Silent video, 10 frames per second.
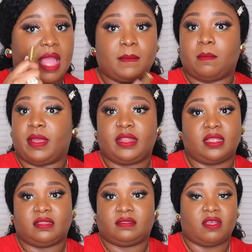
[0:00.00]
I'ma
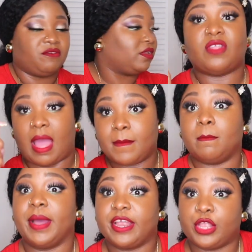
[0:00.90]
bite it, sorry.
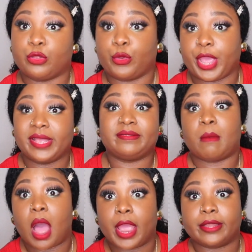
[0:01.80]
I'ma bite it, okay? It's
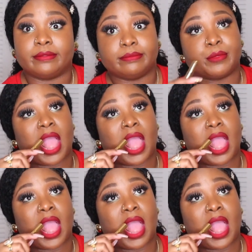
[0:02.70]
mine.